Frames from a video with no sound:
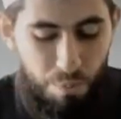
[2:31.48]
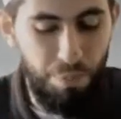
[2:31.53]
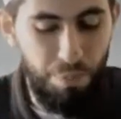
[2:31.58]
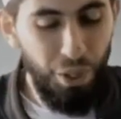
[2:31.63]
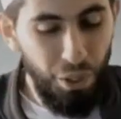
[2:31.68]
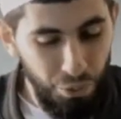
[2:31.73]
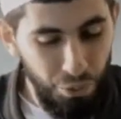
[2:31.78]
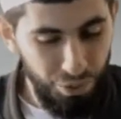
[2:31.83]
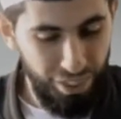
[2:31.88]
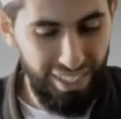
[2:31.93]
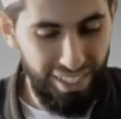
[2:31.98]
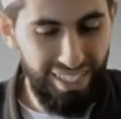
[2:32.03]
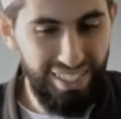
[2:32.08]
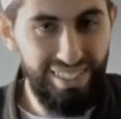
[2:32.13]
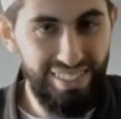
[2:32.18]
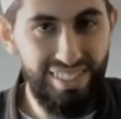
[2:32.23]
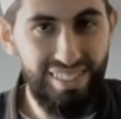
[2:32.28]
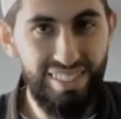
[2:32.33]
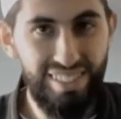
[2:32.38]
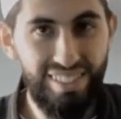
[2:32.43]

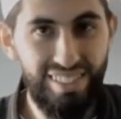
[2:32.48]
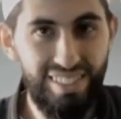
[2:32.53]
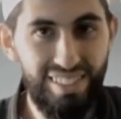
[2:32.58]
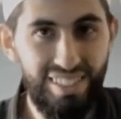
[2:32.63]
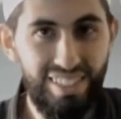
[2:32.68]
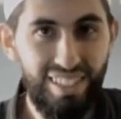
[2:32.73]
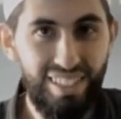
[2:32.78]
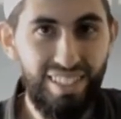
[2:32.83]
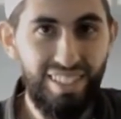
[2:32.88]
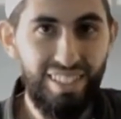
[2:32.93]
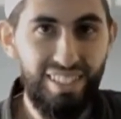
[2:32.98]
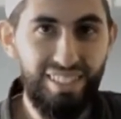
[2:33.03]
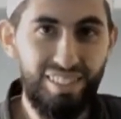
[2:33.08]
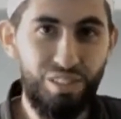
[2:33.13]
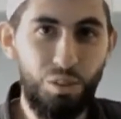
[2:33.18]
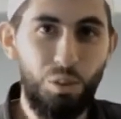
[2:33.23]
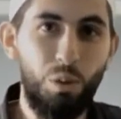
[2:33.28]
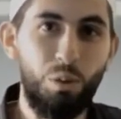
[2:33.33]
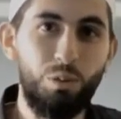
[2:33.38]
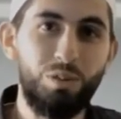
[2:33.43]
billions, you
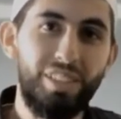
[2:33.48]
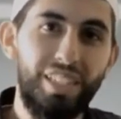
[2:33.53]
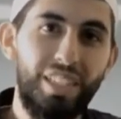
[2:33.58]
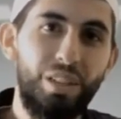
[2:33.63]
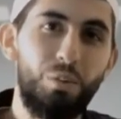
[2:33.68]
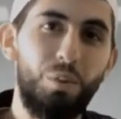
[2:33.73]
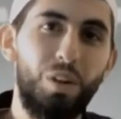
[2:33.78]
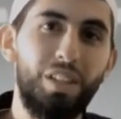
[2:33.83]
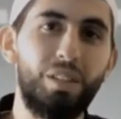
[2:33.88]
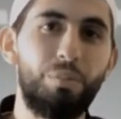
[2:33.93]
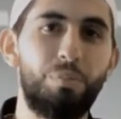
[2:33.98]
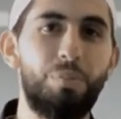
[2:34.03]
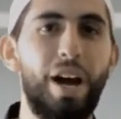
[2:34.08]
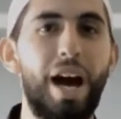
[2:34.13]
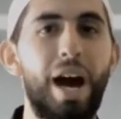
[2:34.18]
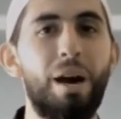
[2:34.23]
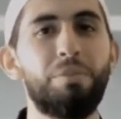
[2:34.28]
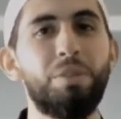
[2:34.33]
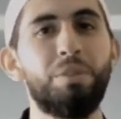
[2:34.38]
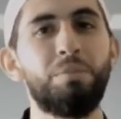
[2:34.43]
still don't see where the
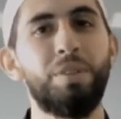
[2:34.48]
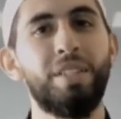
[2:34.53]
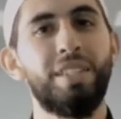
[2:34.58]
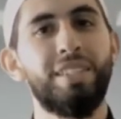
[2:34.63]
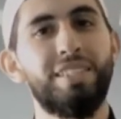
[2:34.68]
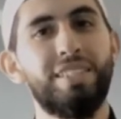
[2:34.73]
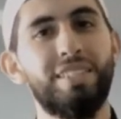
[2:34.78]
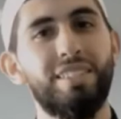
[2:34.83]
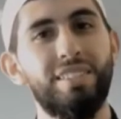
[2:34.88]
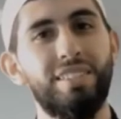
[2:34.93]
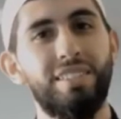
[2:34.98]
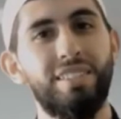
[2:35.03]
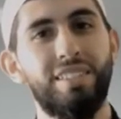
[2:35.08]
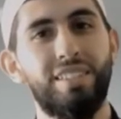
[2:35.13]
problem is?